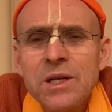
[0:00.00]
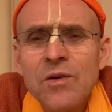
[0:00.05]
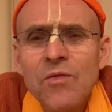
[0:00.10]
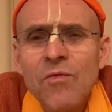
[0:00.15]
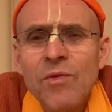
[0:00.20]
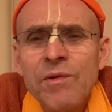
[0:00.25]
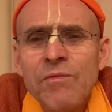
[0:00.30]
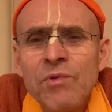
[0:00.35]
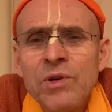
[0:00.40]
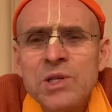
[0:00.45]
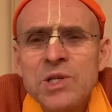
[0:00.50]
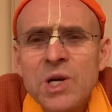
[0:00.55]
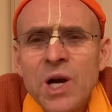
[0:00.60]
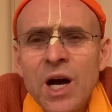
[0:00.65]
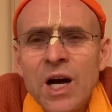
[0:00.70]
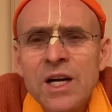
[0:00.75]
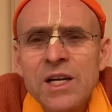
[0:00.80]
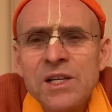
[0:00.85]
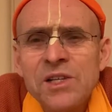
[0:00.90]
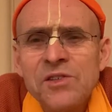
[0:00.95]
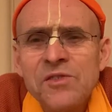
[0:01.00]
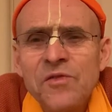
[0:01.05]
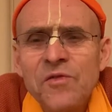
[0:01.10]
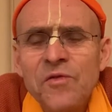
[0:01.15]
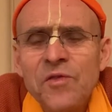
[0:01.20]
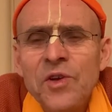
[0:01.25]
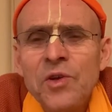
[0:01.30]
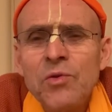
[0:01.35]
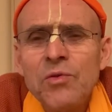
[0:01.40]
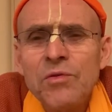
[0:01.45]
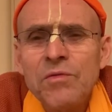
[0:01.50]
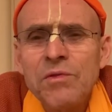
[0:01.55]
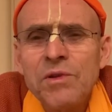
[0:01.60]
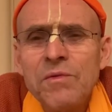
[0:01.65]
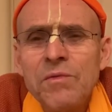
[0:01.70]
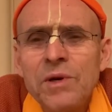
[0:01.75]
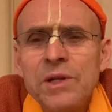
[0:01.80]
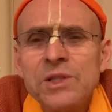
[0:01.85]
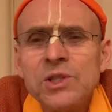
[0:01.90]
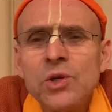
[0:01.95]
when one's heart is filled
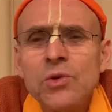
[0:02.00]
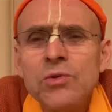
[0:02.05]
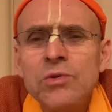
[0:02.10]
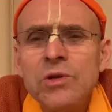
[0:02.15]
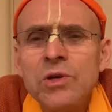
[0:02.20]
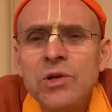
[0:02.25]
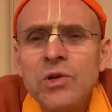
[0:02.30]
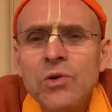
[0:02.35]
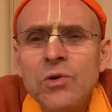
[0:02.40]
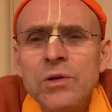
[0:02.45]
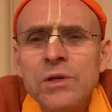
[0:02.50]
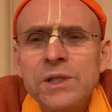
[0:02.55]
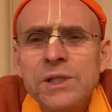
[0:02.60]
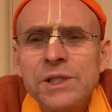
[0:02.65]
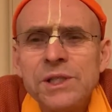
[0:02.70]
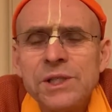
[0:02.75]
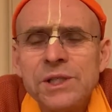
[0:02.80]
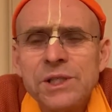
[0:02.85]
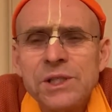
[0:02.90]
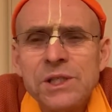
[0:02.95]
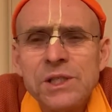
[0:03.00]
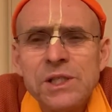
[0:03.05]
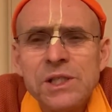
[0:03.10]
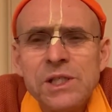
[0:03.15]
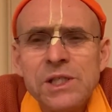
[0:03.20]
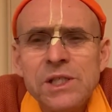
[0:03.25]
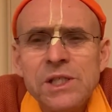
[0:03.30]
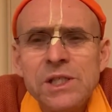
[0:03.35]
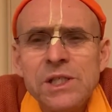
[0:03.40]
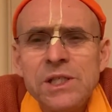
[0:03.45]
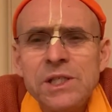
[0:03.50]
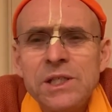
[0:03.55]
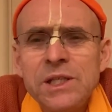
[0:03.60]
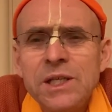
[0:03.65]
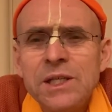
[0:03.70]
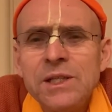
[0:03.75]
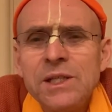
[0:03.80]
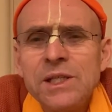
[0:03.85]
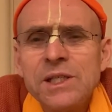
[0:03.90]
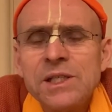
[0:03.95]
with one's own glories,
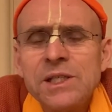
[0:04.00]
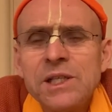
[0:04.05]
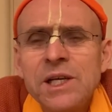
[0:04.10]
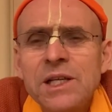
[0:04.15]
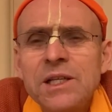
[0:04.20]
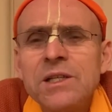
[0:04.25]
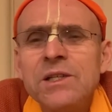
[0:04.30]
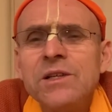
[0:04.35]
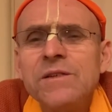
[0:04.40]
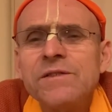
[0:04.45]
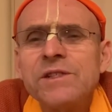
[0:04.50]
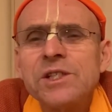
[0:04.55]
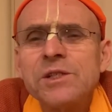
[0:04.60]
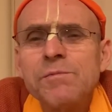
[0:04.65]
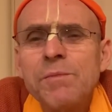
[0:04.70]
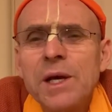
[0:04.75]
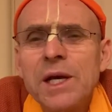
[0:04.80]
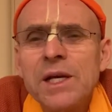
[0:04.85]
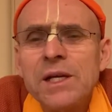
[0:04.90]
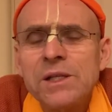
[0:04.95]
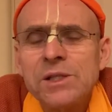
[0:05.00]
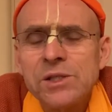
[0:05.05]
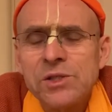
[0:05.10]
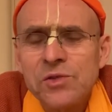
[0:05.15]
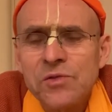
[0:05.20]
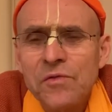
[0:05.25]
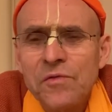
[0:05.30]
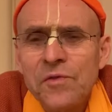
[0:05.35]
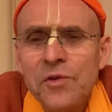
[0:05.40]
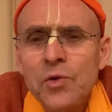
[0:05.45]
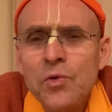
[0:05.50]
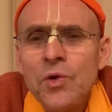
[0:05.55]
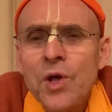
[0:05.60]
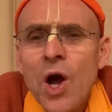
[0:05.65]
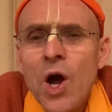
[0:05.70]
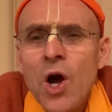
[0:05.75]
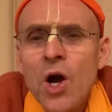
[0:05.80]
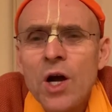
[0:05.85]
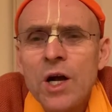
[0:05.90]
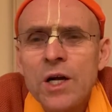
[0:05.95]
then there's not enough space to fill the
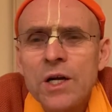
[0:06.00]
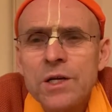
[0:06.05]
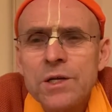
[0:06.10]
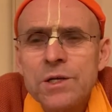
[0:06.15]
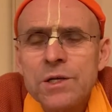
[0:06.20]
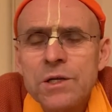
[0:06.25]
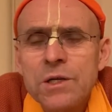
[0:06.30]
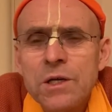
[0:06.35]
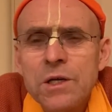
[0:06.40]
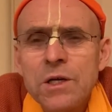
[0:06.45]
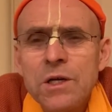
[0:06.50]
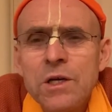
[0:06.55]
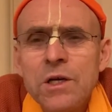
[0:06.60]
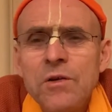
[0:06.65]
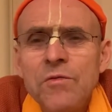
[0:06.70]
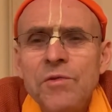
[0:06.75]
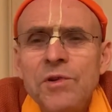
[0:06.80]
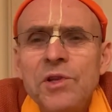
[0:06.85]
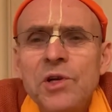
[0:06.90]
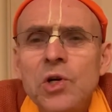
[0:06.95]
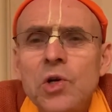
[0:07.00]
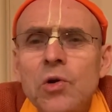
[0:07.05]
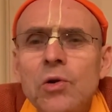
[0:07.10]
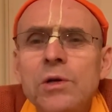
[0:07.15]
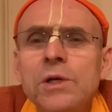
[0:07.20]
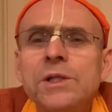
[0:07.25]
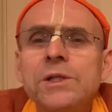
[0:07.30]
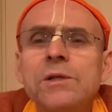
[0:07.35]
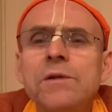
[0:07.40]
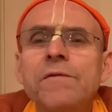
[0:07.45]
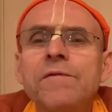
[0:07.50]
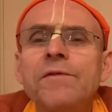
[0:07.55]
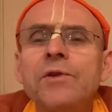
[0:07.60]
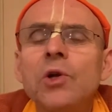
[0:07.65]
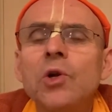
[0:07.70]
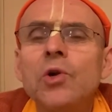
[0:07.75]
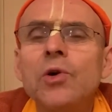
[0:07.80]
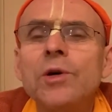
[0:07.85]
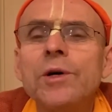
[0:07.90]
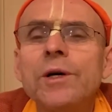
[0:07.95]
heart with the glories of the
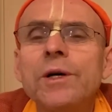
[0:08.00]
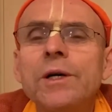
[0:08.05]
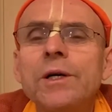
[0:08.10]
Lord.